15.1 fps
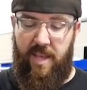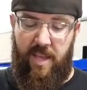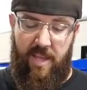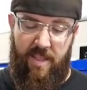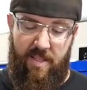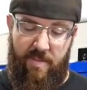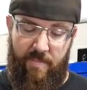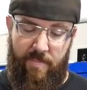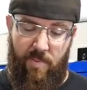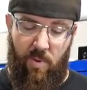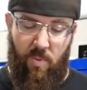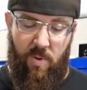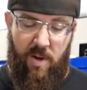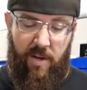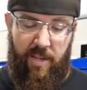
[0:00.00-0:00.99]
And
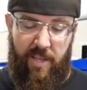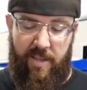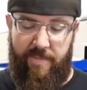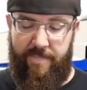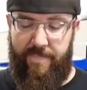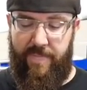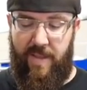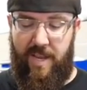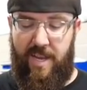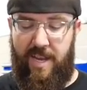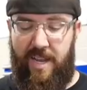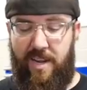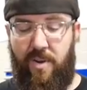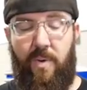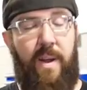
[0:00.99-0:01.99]
Milwaukee,
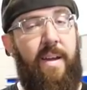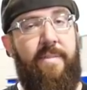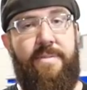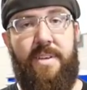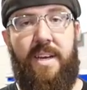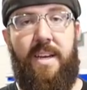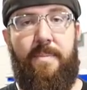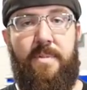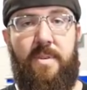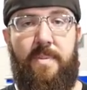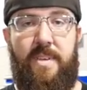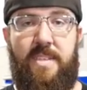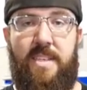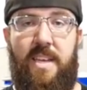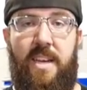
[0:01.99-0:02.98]
I don't have time to
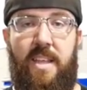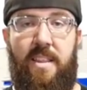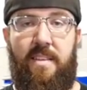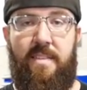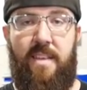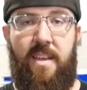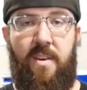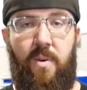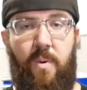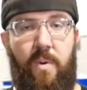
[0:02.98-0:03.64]
be sending this in